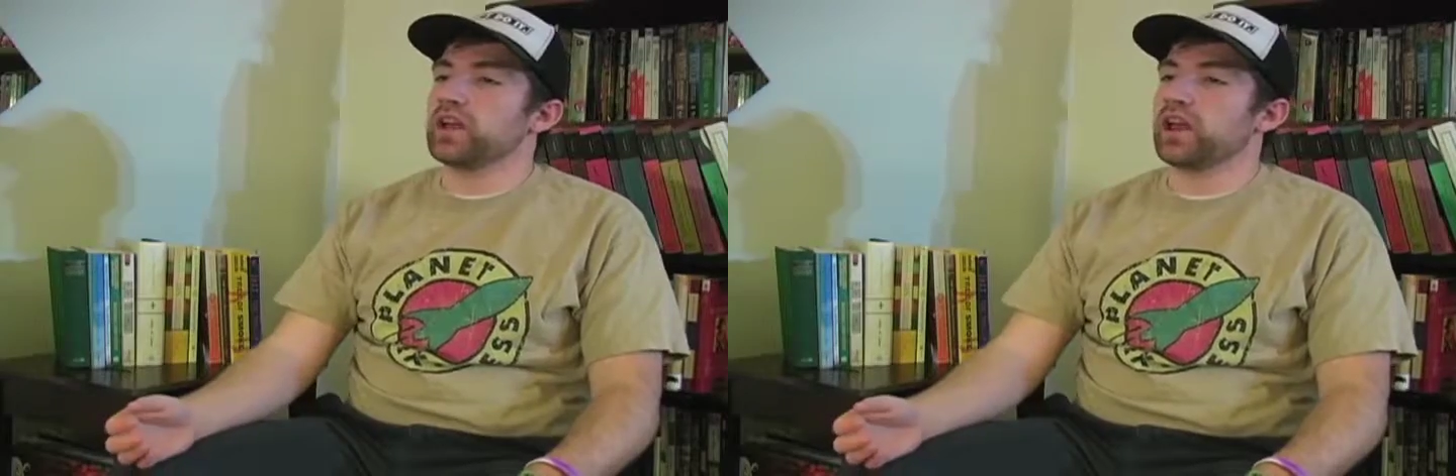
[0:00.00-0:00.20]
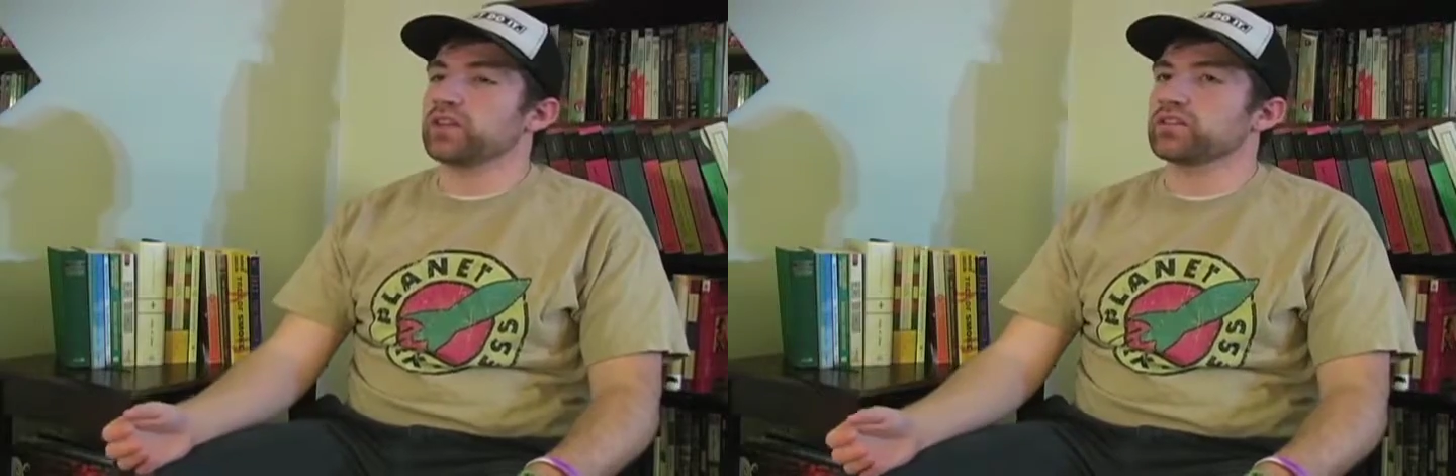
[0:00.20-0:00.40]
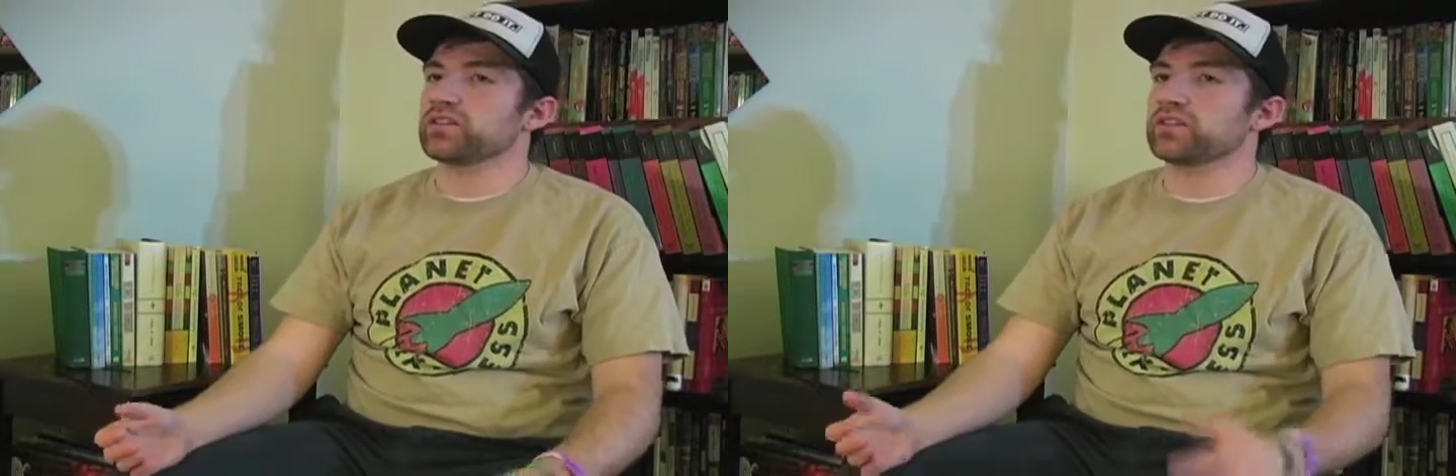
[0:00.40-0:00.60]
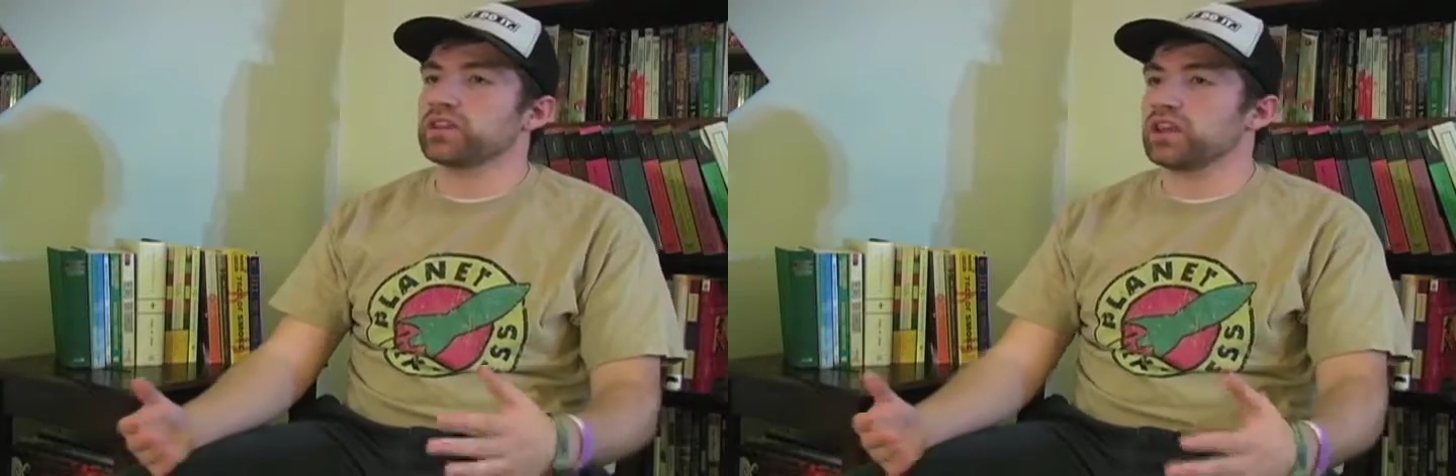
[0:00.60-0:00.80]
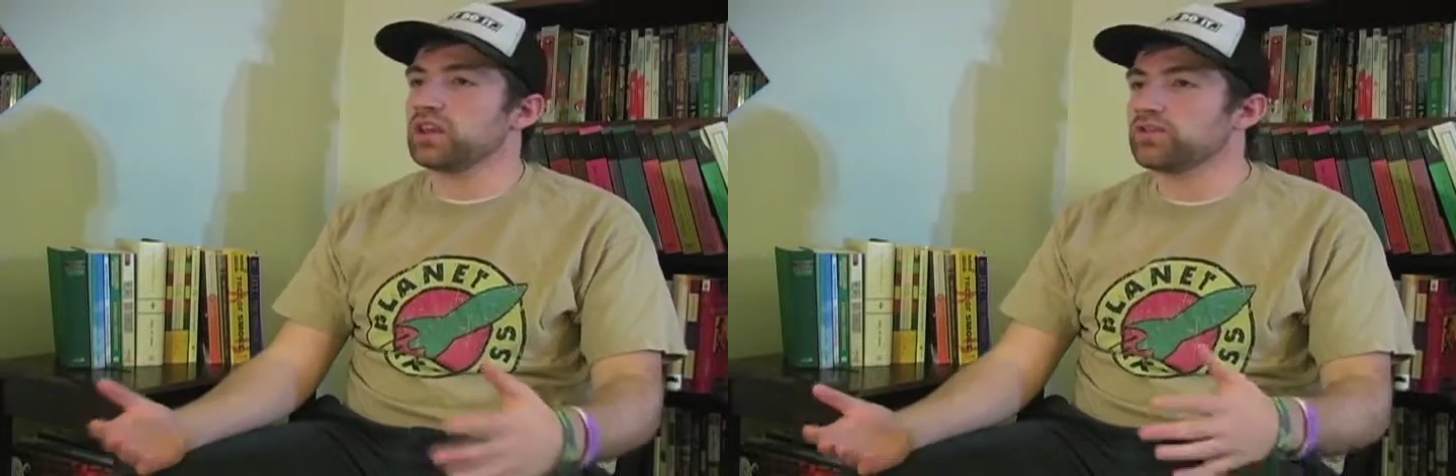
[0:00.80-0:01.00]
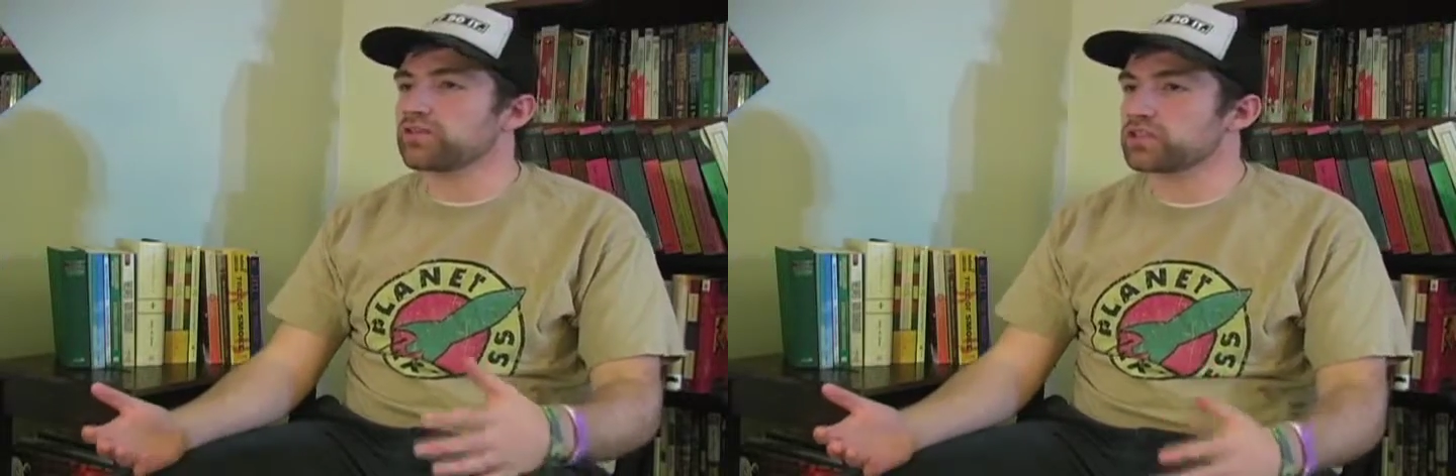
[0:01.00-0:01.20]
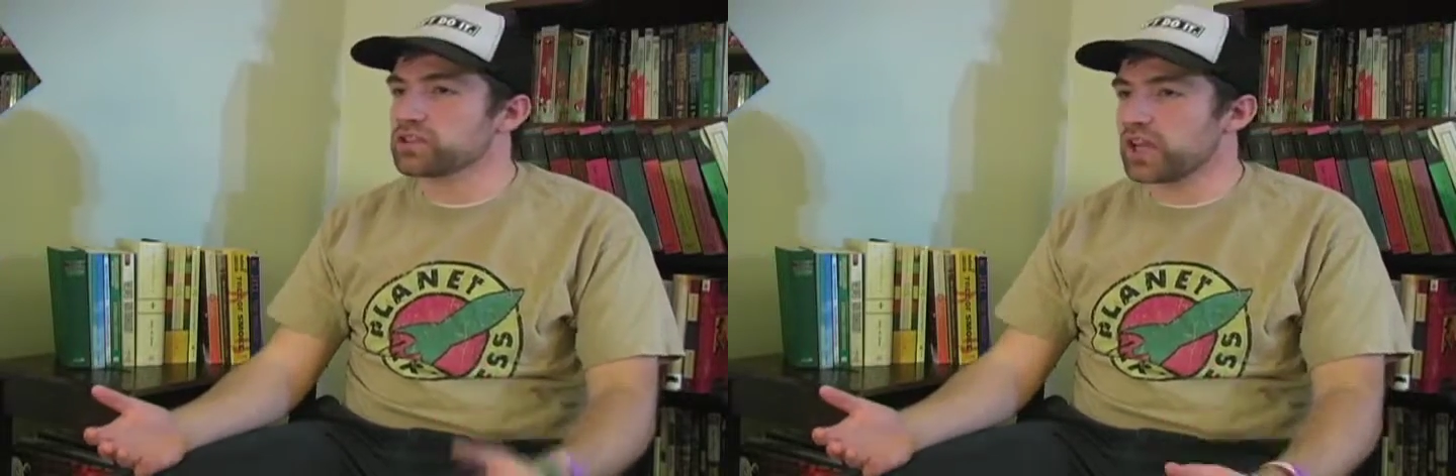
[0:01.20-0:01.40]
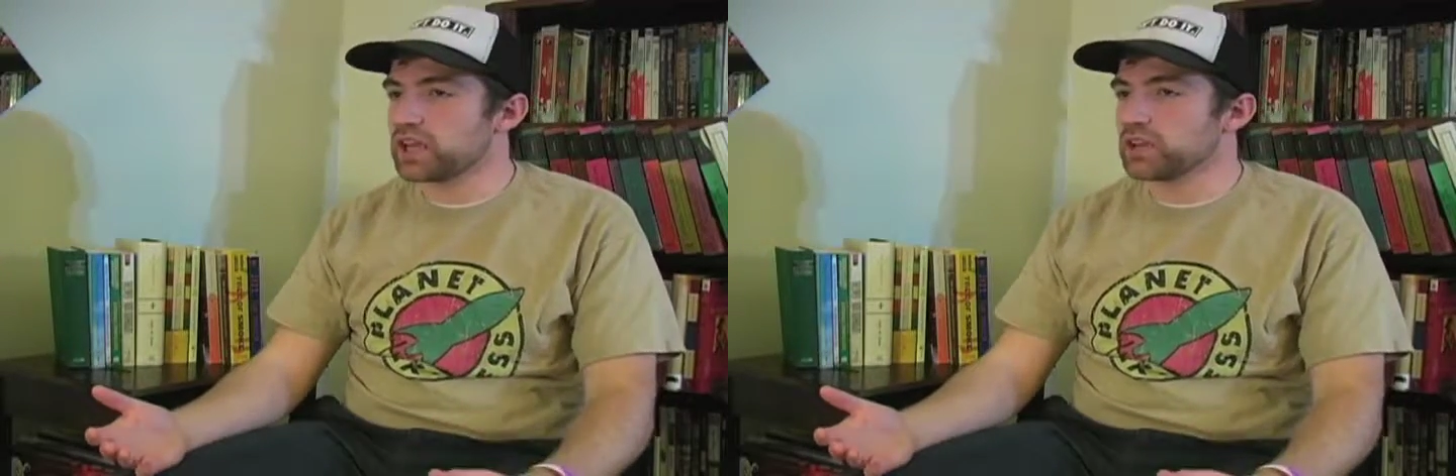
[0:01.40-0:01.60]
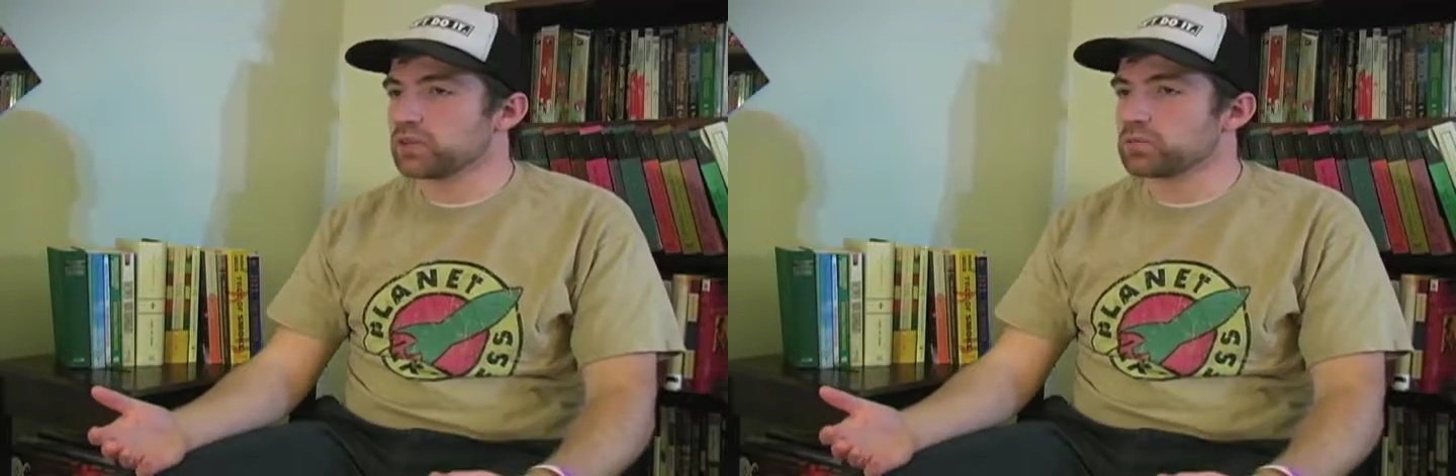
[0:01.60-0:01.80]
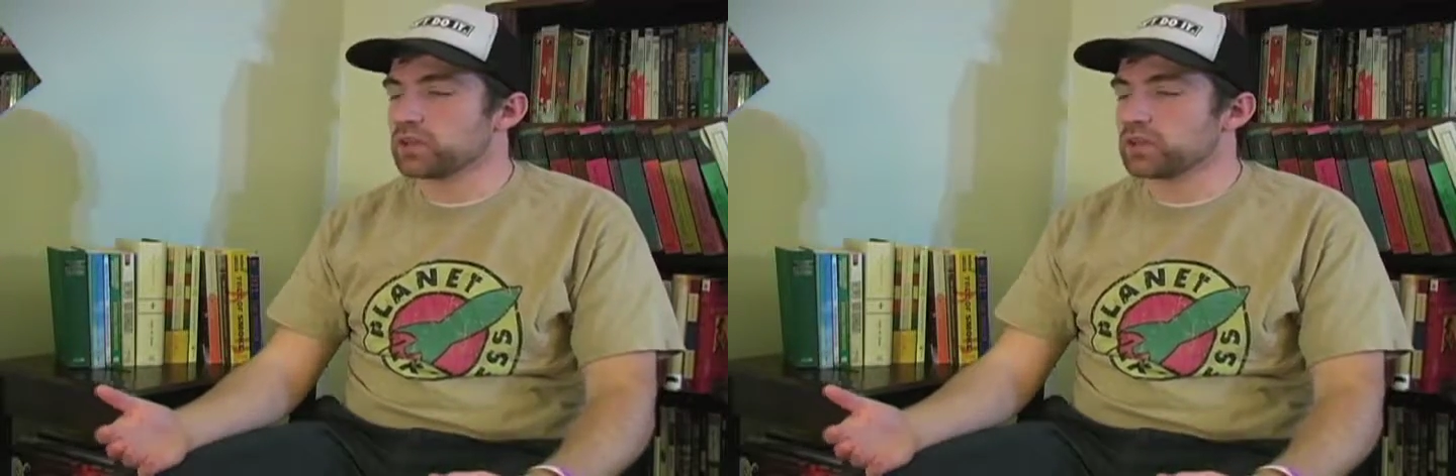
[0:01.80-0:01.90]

as this key for Jacob